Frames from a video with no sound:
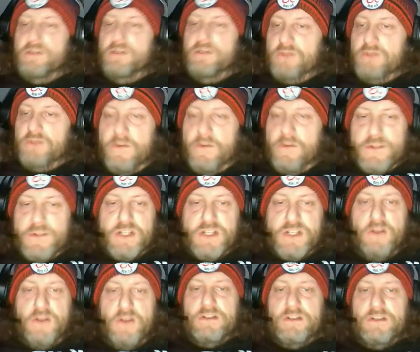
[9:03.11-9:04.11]
You don't know for
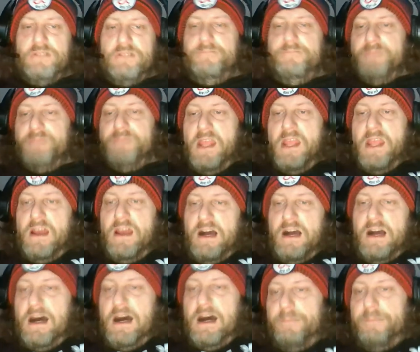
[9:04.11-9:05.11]
certain.
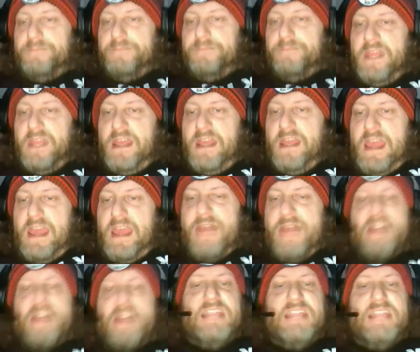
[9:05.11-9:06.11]
And
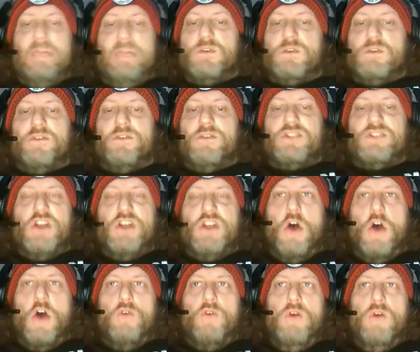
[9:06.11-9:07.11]
then teams where there's
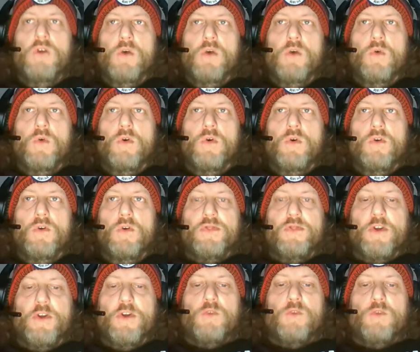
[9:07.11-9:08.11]
no
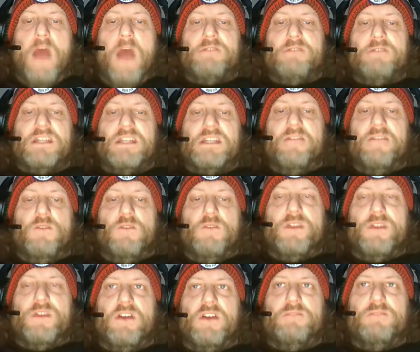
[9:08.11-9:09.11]
third wide receiver
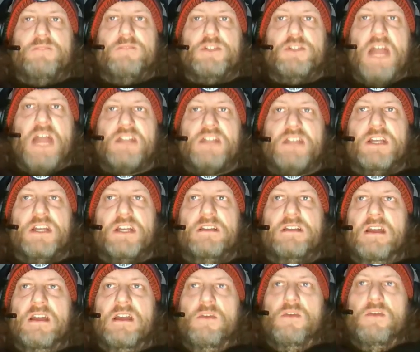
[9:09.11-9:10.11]
with a good
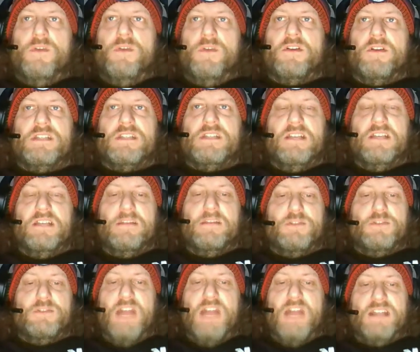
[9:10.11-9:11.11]
projection, with a good
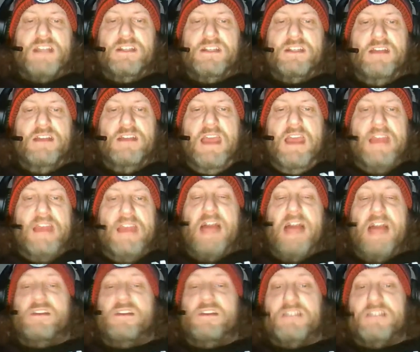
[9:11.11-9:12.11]
ceiling projection, and
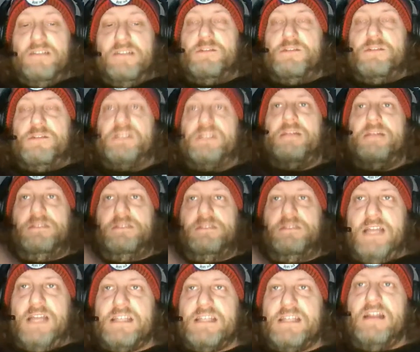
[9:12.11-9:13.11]
not a good ceiling projection.
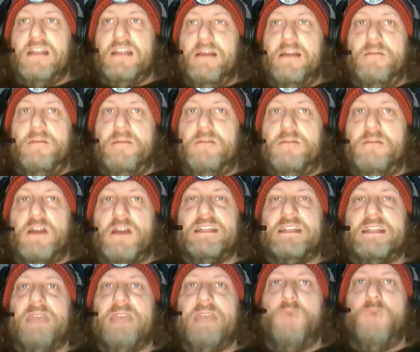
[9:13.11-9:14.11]
Like I said, I'm
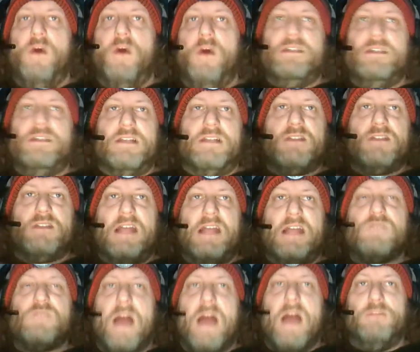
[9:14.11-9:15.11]
talking 10 points.
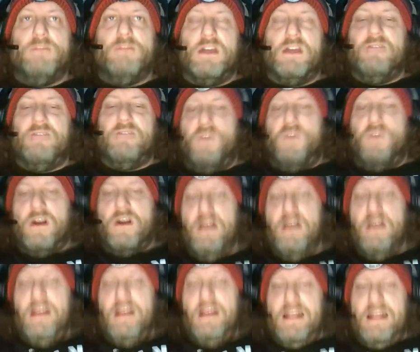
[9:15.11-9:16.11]
That's what I'm looking for.